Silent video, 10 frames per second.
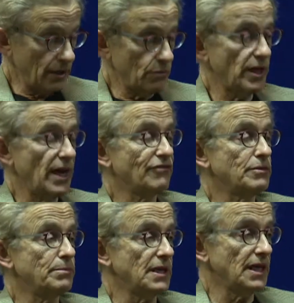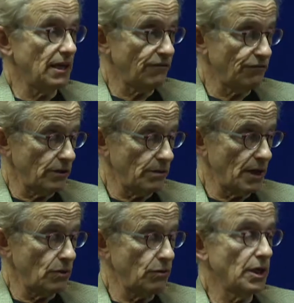And we have to be careful
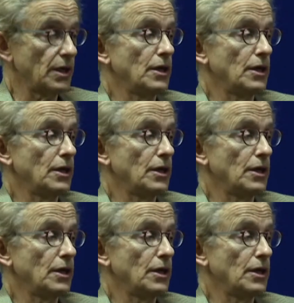about